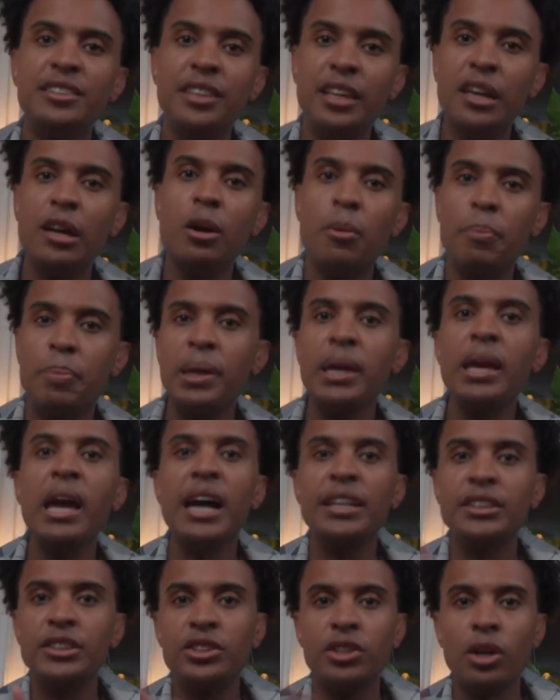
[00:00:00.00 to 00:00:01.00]
DLP
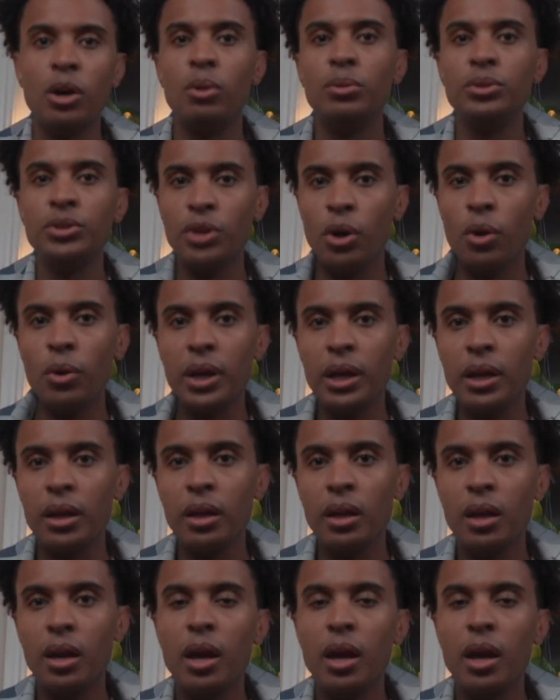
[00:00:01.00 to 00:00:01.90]
has its own token.